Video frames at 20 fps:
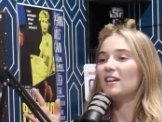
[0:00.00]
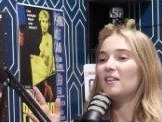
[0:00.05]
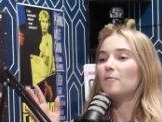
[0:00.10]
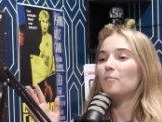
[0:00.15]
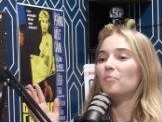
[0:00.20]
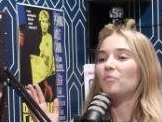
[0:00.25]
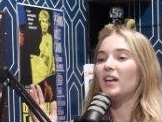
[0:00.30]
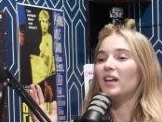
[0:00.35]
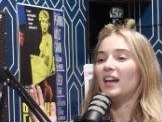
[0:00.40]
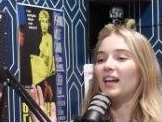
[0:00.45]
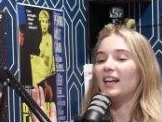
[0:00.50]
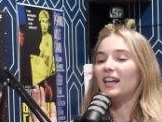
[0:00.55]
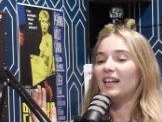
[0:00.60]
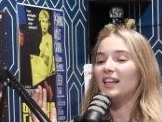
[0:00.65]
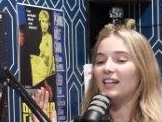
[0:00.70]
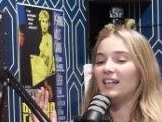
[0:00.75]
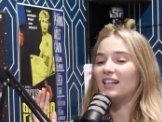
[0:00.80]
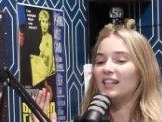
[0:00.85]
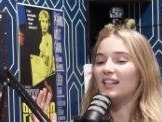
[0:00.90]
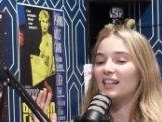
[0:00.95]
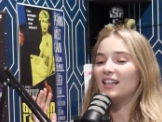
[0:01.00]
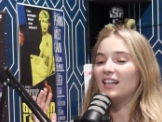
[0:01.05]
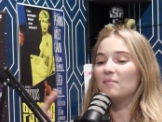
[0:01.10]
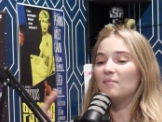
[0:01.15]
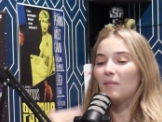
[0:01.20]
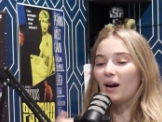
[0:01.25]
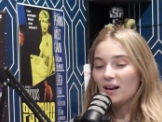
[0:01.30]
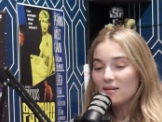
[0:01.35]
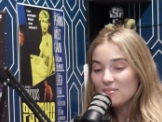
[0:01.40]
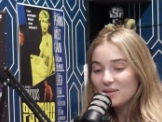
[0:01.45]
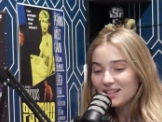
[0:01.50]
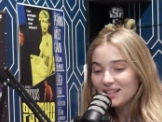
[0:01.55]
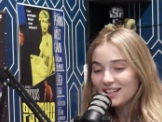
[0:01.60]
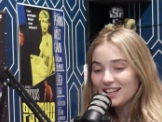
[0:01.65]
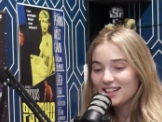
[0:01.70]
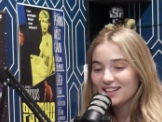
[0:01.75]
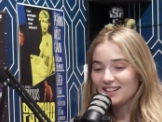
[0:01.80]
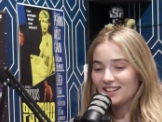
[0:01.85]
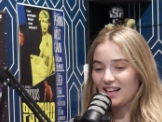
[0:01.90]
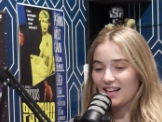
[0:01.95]
they, in my
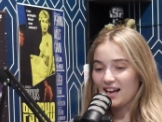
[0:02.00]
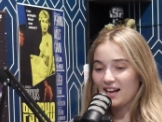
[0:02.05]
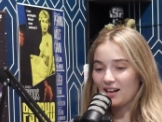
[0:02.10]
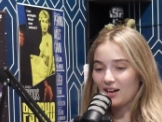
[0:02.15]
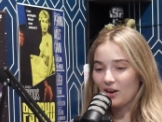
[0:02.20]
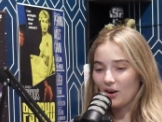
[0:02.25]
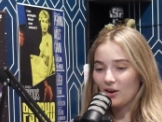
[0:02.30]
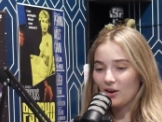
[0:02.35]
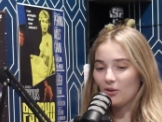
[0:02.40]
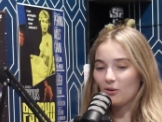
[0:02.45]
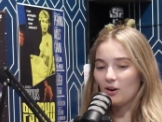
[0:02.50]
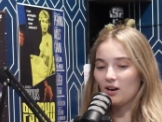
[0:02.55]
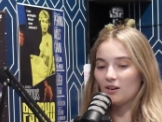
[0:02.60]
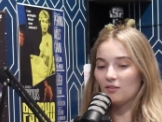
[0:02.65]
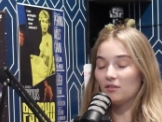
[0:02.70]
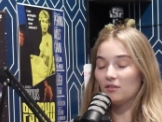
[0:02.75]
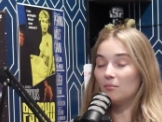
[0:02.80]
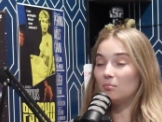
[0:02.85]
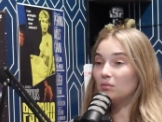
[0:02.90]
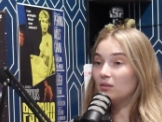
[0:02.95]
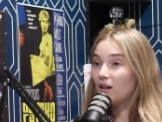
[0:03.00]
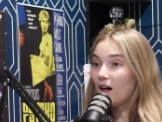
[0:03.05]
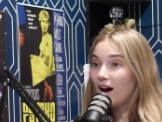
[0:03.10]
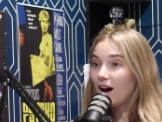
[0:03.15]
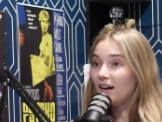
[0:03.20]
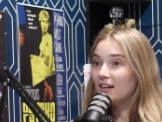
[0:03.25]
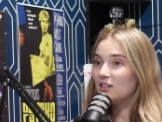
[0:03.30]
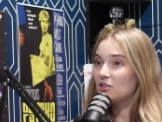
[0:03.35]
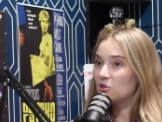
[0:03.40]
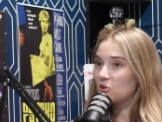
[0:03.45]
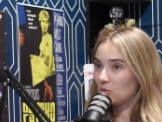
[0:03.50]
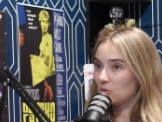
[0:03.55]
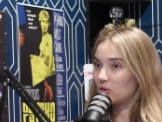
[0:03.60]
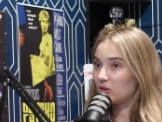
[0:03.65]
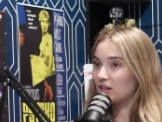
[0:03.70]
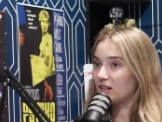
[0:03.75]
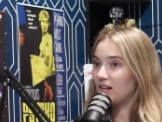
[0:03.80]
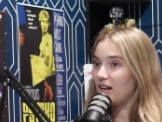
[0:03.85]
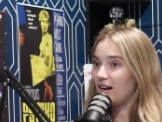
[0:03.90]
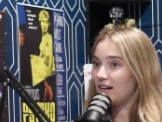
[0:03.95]
opinion, let go of the plot and
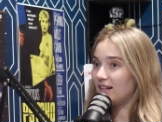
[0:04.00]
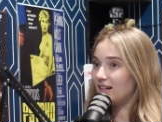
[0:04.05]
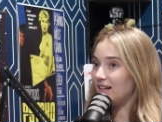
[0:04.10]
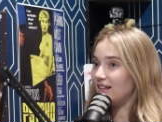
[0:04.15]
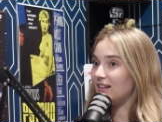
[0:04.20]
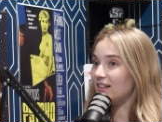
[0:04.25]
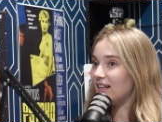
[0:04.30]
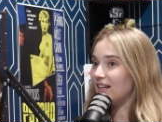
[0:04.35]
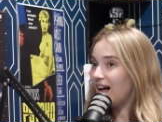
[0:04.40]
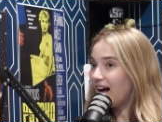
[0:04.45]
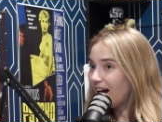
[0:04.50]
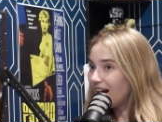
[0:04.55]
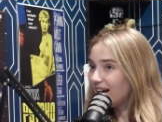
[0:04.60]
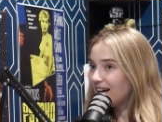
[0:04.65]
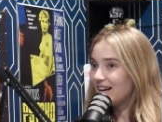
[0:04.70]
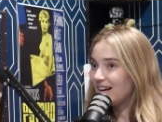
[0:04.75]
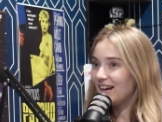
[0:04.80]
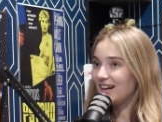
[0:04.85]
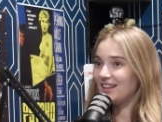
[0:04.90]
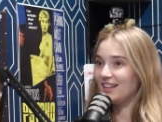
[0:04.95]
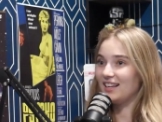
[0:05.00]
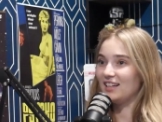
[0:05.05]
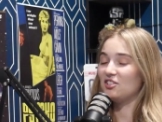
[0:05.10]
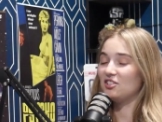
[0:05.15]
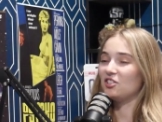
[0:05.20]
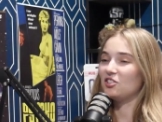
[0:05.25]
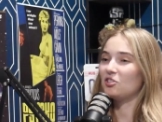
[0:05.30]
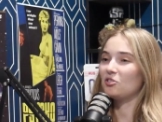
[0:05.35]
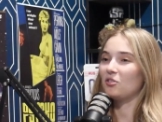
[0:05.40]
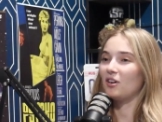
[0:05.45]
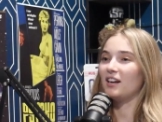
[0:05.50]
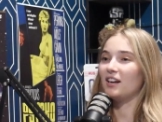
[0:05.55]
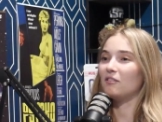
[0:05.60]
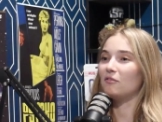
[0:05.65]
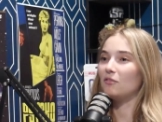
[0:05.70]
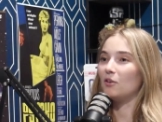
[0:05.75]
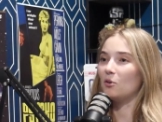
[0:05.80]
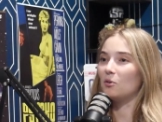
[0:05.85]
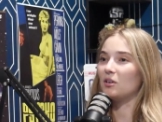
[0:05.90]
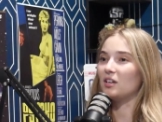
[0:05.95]
storyline a lot, and they just try to
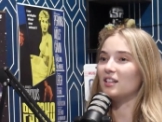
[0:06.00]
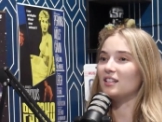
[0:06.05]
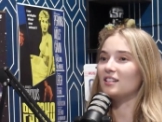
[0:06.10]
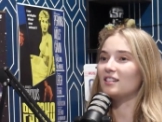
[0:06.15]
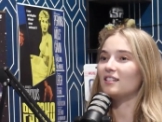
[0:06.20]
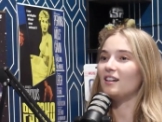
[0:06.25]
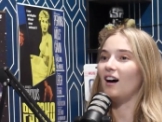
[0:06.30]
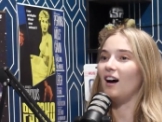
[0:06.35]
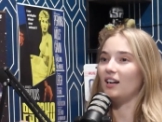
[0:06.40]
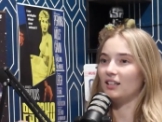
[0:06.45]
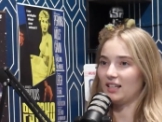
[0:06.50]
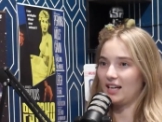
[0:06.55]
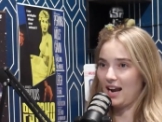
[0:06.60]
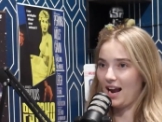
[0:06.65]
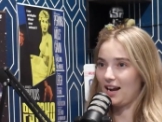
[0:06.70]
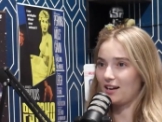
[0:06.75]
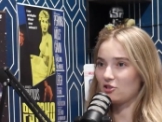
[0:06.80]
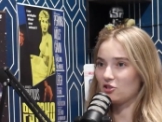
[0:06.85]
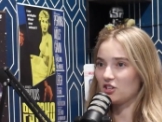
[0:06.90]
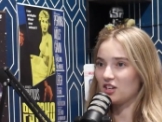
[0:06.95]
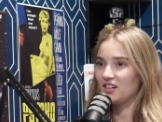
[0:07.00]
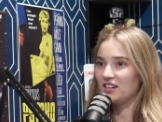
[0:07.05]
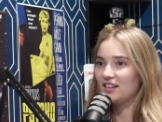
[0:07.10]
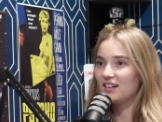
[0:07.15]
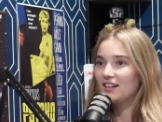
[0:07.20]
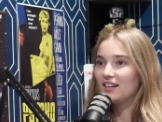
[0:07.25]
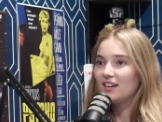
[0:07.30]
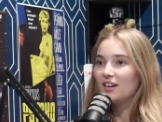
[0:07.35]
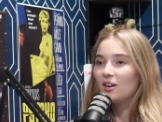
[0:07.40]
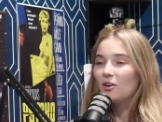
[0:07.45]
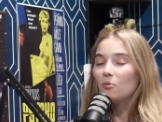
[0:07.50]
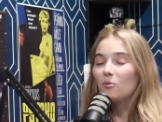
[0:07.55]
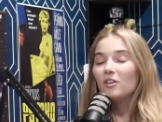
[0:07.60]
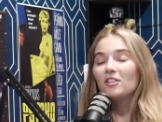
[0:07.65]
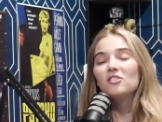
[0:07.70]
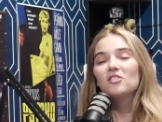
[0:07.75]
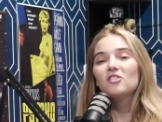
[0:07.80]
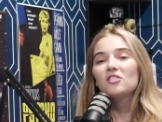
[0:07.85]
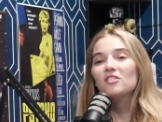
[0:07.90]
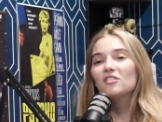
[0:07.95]
focus on the action,
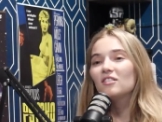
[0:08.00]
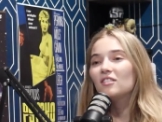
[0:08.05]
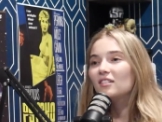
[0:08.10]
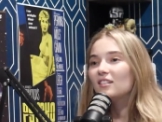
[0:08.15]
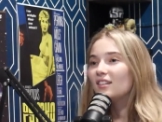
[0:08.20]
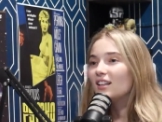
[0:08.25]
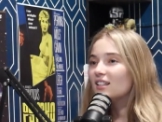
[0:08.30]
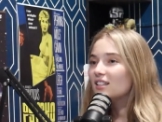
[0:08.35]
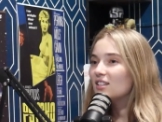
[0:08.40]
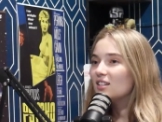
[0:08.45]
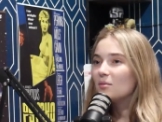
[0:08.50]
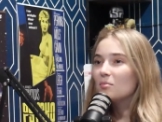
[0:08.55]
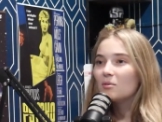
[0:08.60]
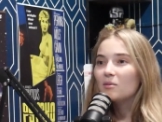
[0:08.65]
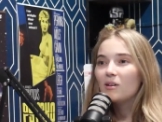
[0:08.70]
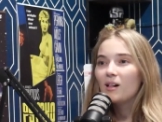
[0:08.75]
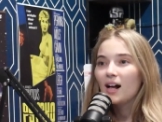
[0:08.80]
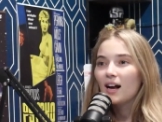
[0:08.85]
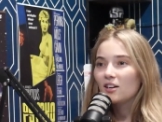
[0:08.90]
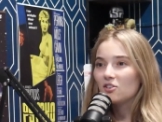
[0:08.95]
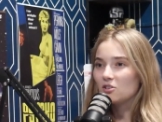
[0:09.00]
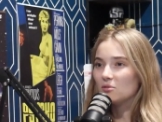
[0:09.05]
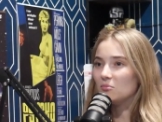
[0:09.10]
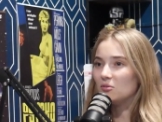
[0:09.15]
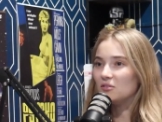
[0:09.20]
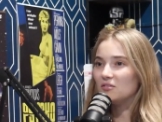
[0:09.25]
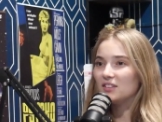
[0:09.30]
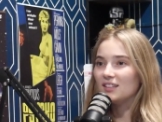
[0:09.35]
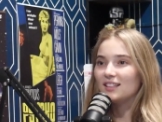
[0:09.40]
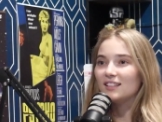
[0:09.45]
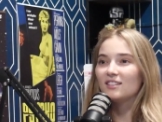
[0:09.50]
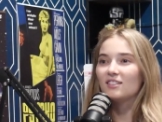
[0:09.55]
which that's a typical action movie.